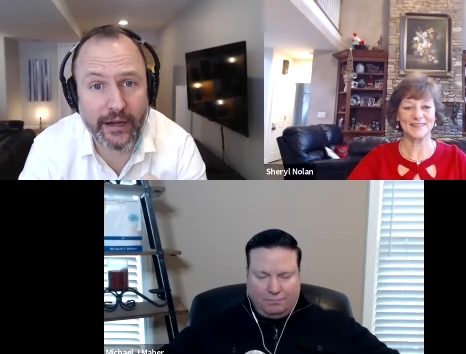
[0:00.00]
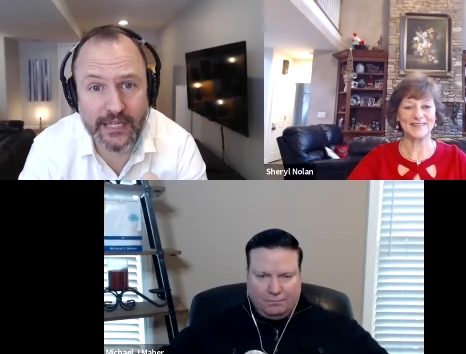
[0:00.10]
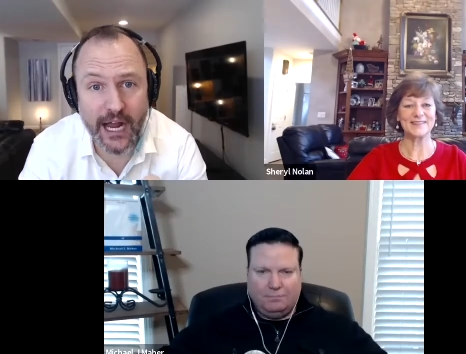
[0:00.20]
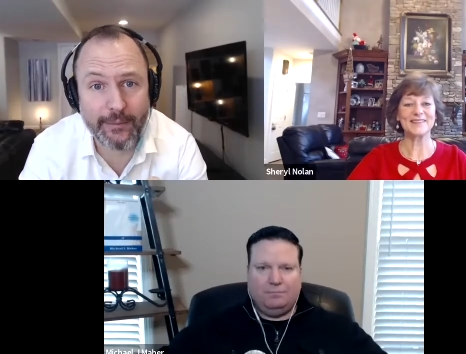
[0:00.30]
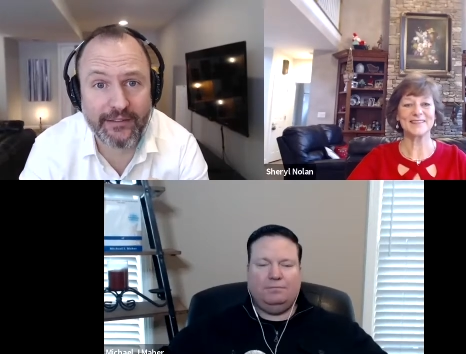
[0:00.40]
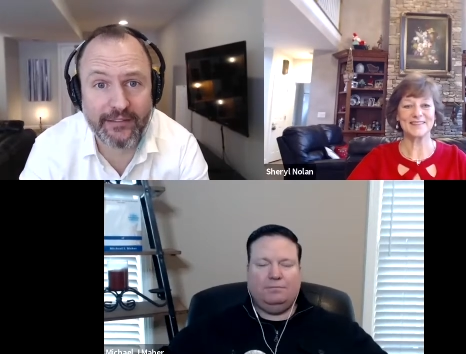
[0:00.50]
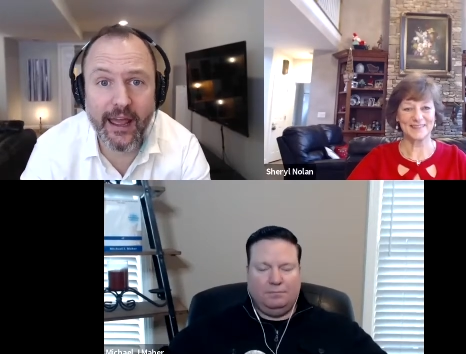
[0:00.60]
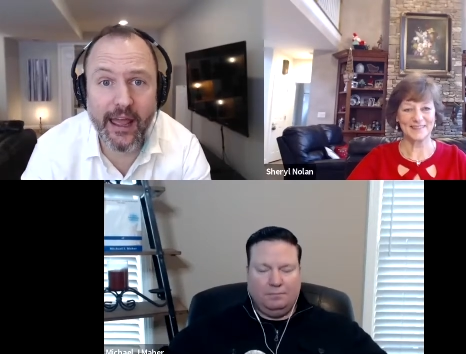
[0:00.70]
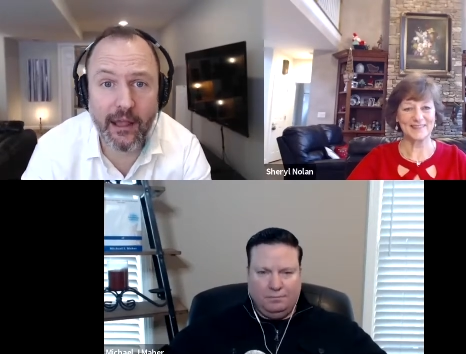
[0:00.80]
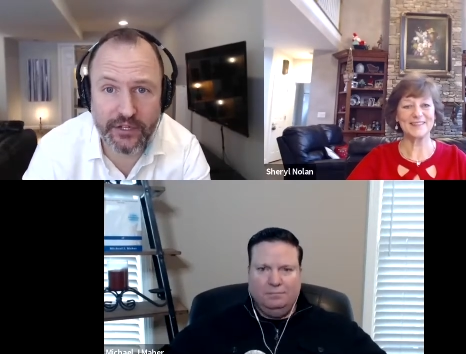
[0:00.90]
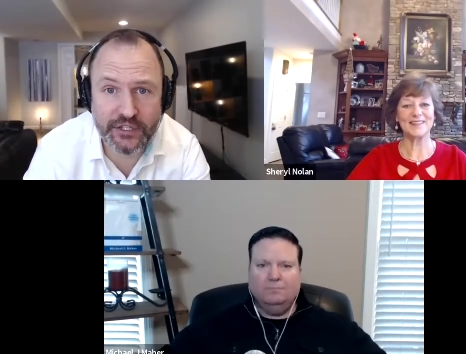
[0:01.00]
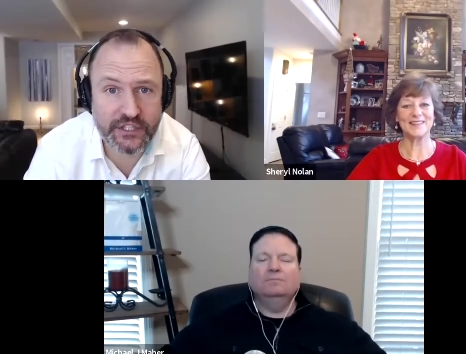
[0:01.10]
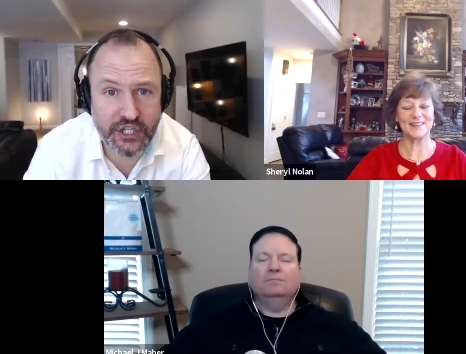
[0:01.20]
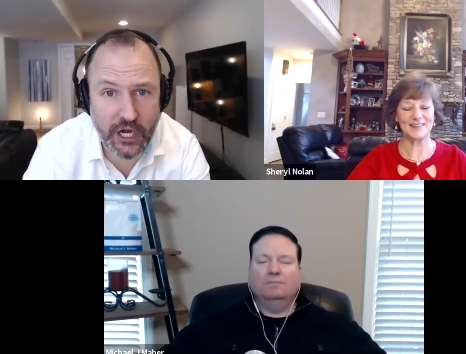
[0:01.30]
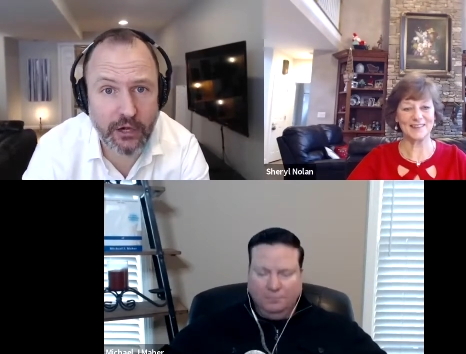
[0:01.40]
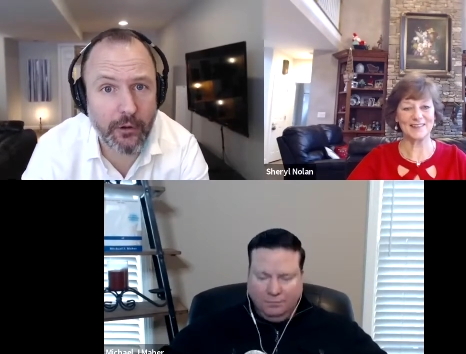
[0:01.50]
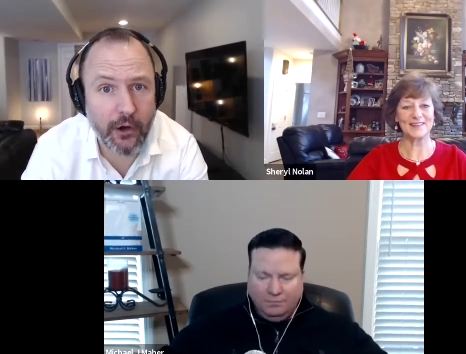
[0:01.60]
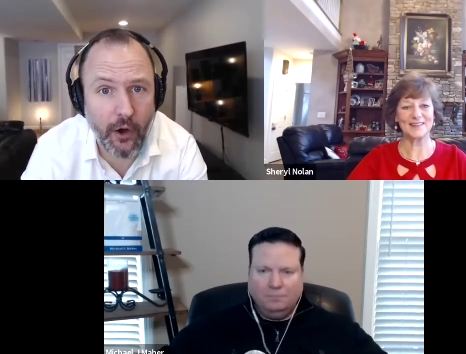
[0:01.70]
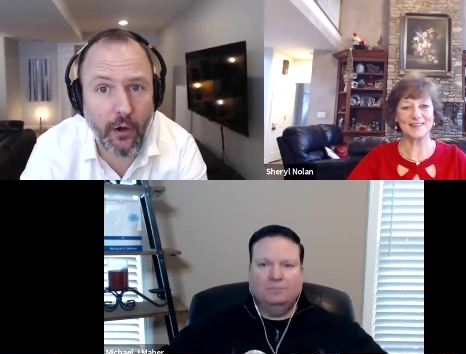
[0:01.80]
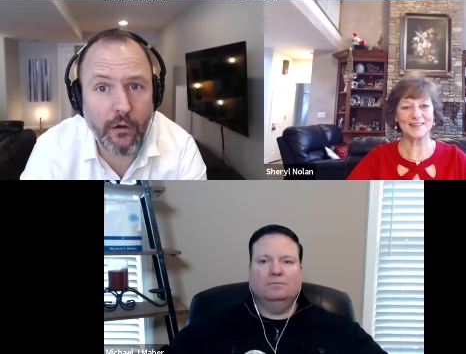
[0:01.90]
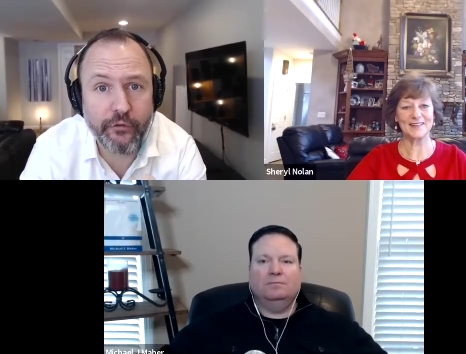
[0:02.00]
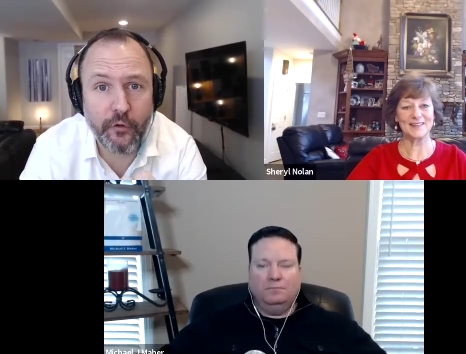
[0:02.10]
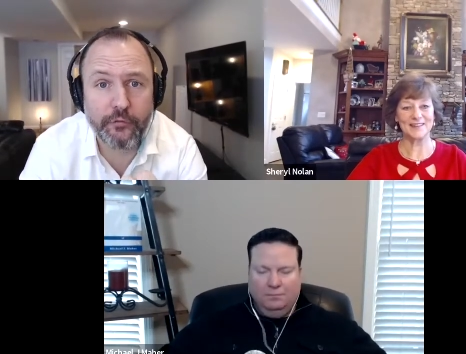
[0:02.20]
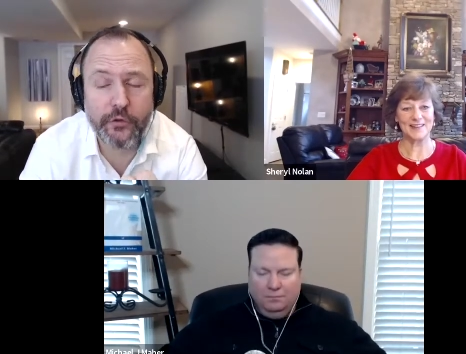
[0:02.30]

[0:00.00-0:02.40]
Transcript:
Speaker 1: going to talk about today, which is the January call. So if you